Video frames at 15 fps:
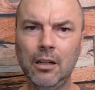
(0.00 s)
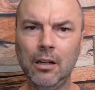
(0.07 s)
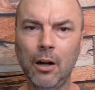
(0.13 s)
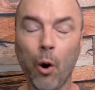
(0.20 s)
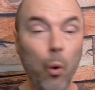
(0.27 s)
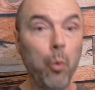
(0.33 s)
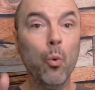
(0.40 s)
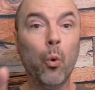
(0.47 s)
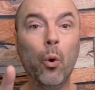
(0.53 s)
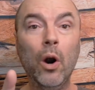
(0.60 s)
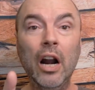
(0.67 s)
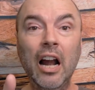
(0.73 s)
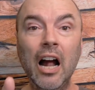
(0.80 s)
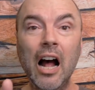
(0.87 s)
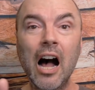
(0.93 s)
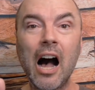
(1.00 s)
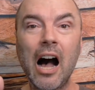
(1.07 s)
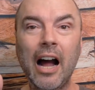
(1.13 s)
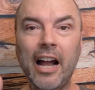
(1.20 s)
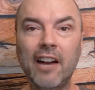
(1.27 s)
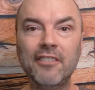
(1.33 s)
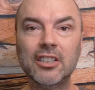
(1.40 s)
Ooh, I
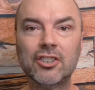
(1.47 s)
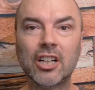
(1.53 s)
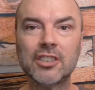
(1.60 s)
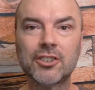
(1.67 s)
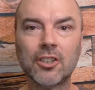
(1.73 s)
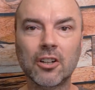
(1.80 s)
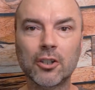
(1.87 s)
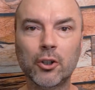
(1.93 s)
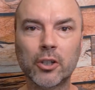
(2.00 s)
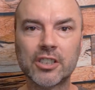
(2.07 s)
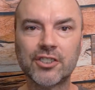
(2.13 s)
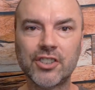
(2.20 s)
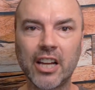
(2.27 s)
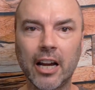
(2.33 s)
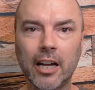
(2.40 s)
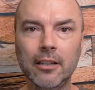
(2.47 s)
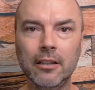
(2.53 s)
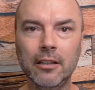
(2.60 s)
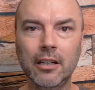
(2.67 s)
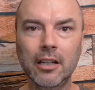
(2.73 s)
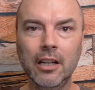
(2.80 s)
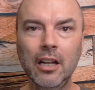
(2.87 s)
haven't touched on hooks yet.
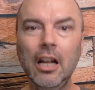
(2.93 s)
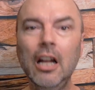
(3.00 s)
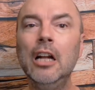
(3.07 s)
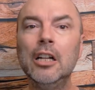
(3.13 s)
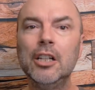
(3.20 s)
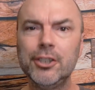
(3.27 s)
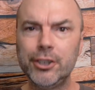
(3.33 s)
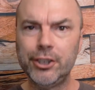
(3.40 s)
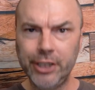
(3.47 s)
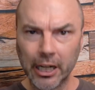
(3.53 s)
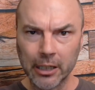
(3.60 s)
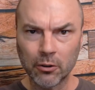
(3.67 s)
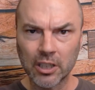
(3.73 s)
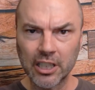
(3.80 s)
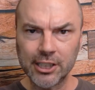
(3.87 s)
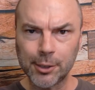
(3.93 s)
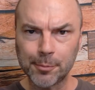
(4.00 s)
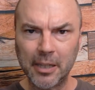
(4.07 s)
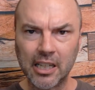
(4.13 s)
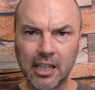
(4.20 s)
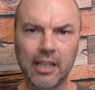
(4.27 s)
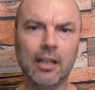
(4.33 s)
Generally
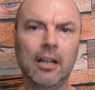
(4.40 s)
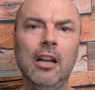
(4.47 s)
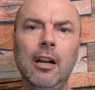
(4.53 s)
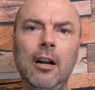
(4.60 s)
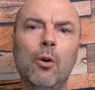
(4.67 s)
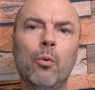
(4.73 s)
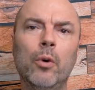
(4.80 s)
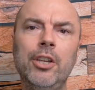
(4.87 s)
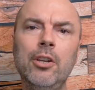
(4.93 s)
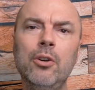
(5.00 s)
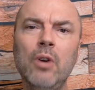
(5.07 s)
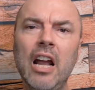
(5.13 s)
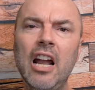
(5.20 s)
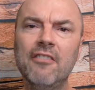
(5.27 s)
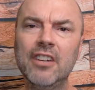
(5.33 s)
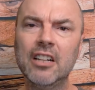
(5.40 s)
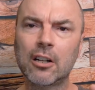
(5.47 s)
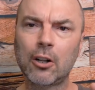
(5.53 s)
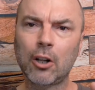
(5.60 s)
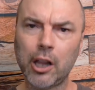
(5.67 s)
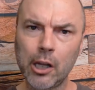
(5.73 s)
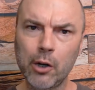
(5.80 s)
speaking, when you have a
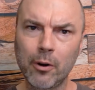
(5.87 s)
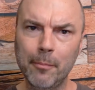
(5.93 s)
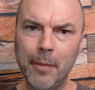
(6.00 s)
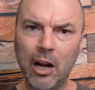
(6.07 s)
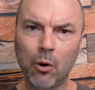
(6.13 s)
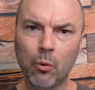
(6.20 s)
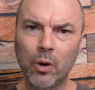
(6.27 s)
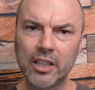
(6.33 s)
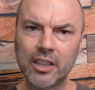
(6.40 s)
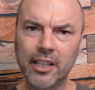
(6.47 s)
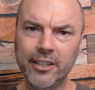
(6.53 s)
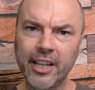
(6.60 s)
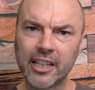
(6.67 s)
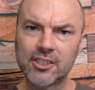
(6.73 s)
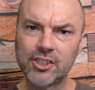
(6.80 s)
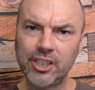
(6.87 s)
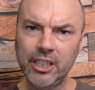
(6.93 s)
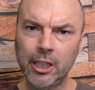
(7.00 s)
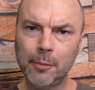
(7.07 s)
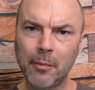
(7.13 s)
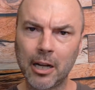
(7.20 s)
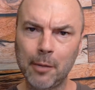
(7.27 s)
clue about what the next
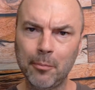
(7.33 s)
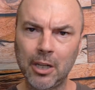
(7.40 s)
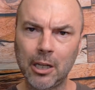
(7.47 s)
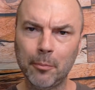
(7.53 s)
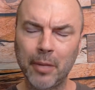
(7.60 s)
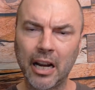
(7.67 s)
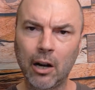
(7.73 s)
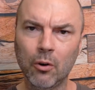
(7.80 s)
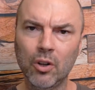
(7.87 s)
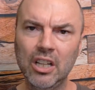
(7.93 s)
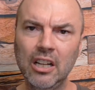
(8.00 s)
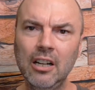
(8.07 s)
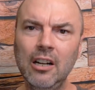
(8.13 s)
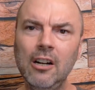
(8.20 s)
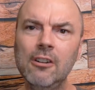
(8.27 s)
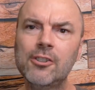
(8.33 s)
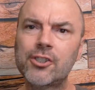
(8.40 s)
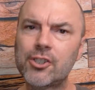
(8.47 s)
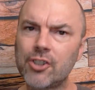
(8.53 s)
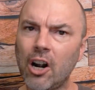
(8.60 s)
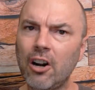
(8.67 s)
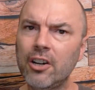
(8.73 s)
tier might be about,
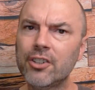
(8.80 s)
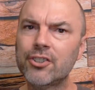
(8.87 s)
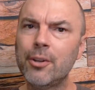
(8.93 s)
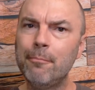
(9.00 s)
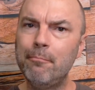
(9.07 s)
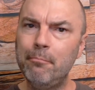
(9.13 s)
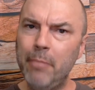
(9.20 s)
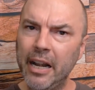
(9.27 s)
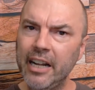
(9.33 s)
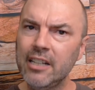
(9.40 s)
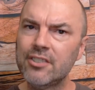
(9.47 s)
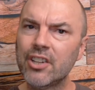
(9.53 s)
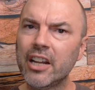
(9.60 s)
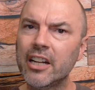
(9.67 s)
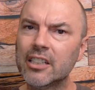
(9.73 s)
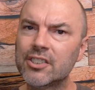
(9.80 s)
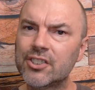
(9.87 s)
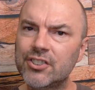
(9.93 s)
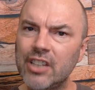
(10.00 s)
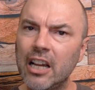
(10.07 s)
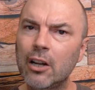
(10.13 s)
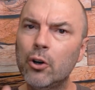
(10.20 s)
start to bait and
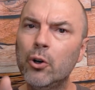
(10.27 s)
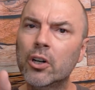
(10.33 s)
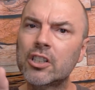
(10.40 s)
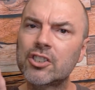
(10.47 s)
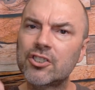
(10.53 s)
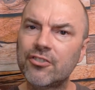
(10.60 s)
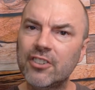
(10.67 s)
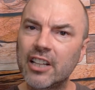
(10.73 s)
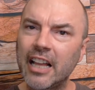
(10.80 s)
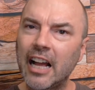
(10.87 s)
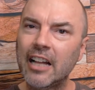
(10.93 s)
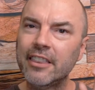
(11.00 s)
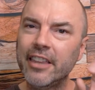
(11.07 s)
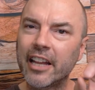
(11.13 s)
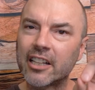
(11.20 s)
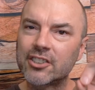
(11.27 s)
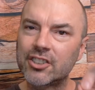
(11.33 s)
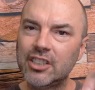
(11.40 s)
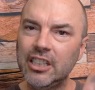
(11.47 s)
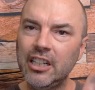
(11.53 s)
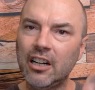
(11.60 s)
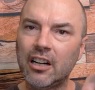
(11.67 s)
set hooks for that next
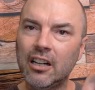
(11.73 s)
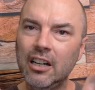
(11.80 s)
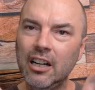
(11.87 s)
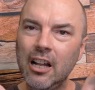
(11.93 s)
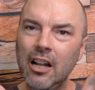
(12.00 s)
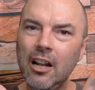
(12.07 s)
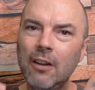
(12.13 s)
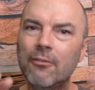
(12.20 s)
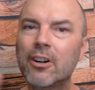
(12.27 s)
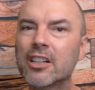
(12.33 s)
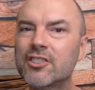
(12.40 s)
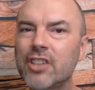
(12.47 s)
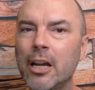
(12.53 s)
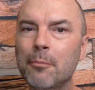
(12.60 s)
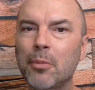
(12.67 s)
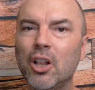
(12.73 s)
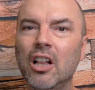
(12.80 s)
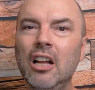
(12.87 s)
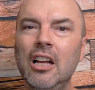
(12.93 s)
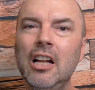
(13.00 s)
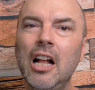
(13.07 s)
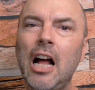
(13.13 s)
tier. For example,
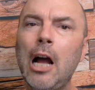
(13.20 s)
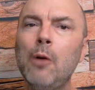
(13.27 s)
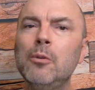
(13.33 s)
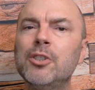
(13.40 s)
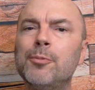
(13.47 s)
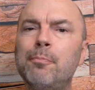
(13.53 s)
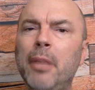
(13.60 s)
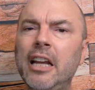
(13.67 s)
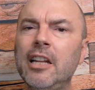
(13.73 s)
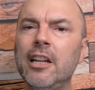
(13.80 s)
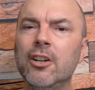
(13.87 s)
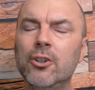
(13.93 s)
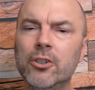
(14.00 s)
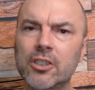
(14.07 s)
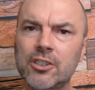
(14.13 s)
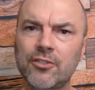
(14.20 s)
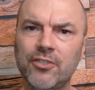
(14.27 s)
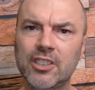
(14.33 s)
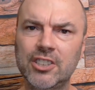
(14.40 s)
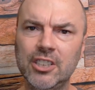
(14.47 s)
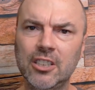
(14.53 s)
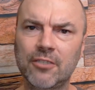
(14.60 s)
I was baiting hooks for
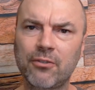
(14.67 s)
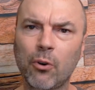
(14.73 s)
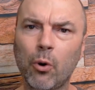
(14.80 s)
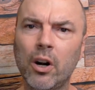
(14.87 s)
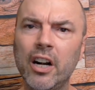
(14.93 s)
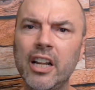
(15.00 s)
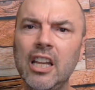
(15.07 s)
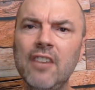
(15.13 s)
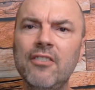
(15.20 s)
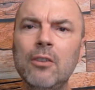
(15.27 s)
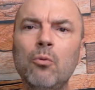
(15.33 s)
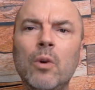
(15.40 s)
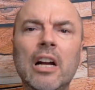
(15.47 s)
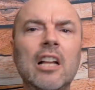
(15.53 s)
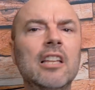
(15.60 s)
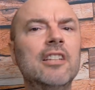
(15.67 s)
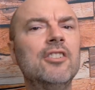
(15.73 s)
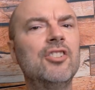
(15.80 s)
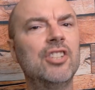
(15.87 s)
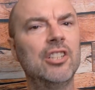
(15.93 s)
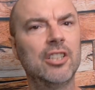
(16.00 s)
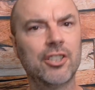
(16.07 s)
Tier 4 even while in
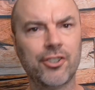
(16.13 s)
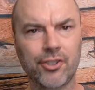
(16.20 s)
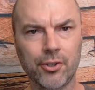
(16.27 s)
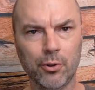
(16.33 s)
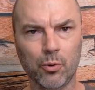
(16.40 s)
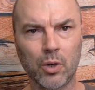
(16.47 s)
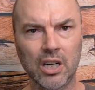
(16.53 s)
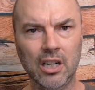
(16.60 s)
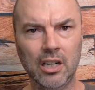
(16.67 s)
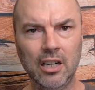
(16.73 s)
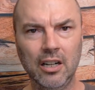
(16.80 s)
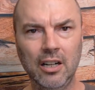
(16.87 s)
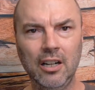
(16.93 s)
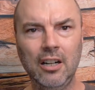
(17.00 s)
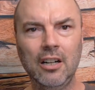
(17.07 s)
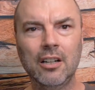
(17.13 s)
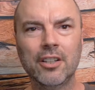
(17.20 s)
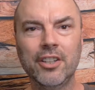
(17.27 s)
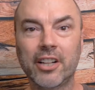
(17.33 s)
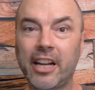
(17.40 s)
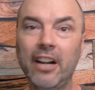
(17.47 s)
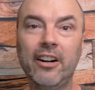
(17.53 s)
Tier 2. The
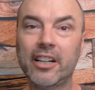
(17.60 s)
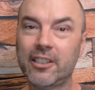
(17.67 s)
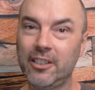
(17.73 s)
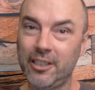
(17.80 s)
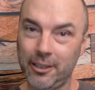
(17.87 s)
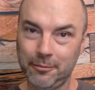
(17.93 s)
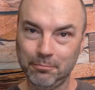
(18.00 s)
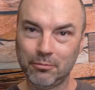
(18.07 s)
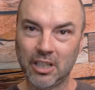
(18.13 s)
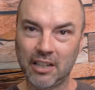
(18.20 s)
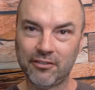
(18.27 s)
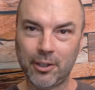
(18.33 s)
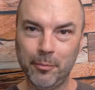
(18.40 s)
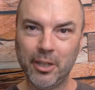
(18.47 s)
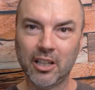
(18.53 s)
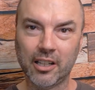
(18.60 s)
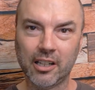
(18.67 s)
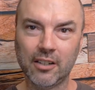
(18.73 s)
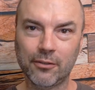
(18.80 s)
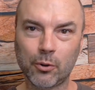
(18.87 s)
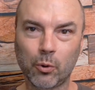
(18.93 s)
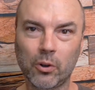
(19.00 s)
character left the building,
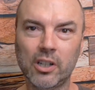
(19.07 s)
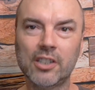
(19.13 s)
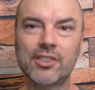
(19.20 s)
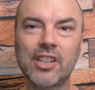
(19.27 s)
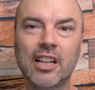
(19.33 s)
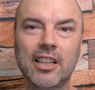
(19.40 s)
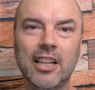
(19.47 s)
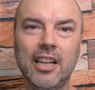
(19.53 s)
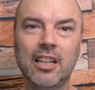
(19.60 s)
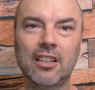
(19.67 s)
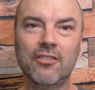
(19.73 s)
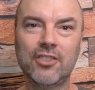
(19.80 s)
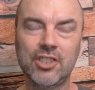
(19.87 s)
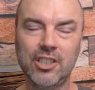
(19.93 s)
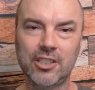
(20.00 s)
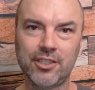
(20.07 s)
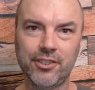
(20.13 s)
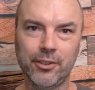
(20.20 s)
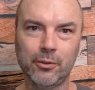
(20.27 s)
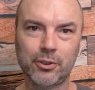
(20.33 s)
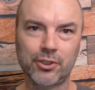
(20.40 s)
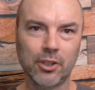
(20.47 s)
of course, at the end of Tier
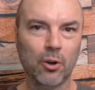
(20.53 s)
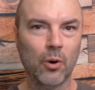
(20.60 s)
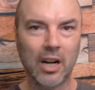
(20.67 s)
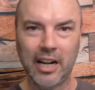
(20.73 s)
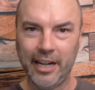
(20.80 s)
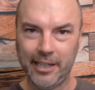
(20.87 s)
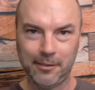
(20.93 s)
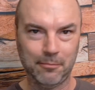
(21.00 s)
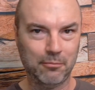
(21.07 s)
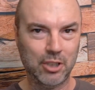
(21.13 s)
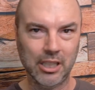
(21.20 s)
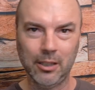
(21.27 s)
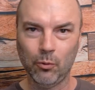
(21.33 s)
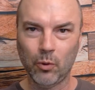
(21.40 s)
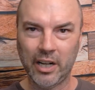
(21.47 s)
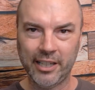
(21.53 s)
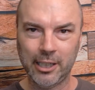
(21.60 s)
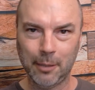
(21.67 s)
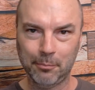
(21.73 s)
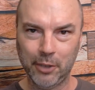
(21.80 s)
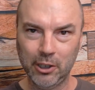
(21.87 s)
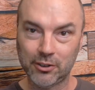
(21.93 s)
2, so I didn't wind up
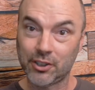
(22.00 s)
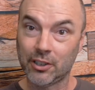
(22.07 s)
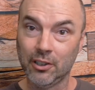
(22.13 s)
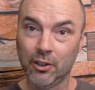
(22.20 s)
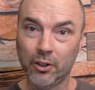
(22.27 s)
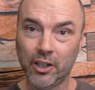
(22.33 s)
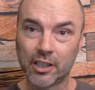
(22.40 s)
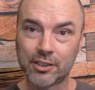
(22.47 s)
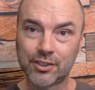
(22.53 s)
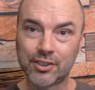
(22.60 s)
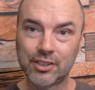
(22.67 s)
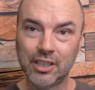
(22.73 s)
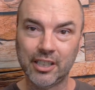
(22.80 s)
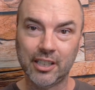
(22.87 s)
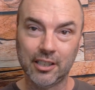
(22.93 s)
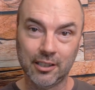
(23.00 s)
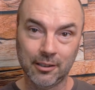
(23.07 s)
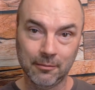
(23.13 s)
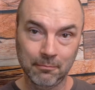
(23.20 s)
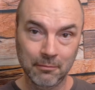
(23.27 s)
using the hooks in...